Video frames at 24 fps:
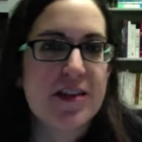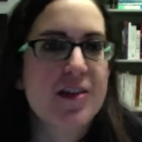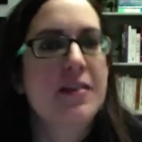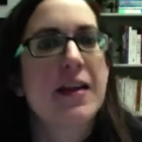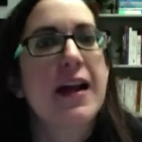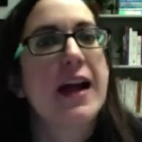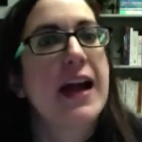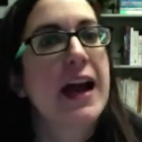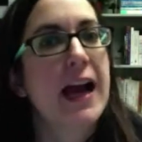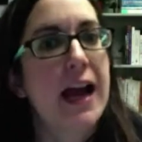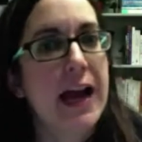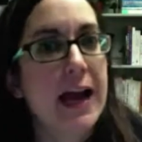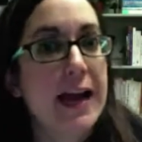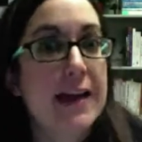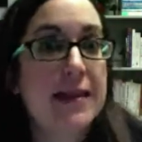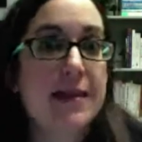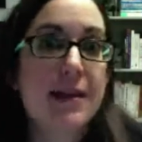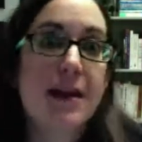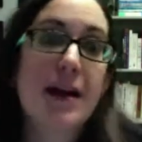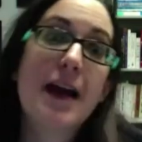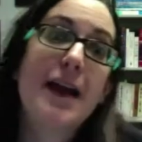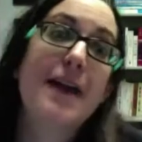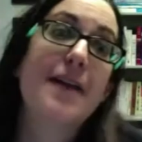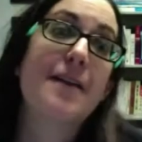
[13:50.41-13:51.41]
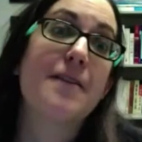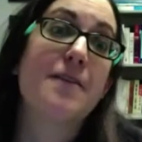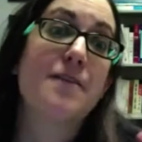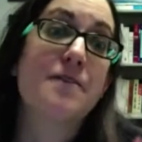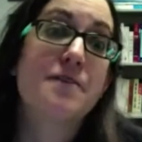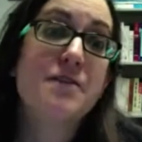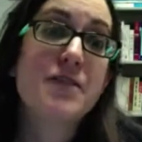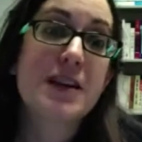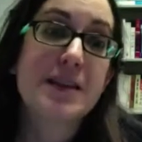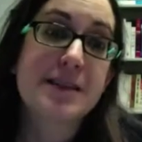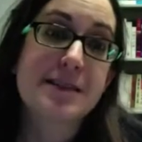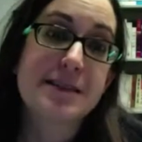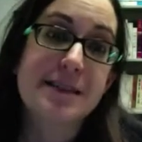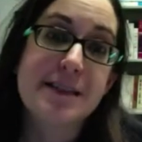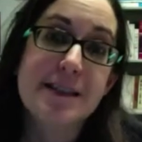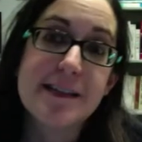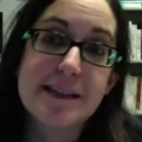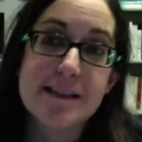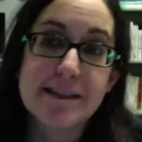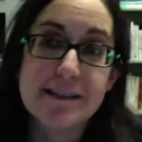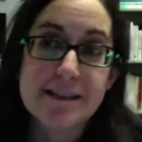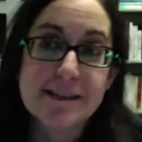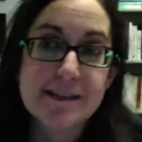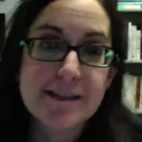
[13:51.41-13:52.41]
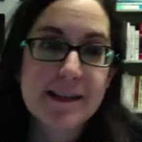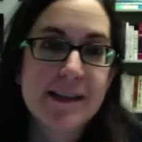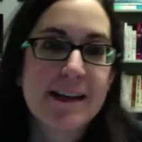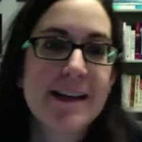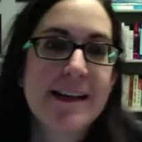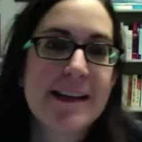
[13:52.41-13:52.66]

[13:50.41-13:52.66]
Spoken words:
You're like, I think I could fix this.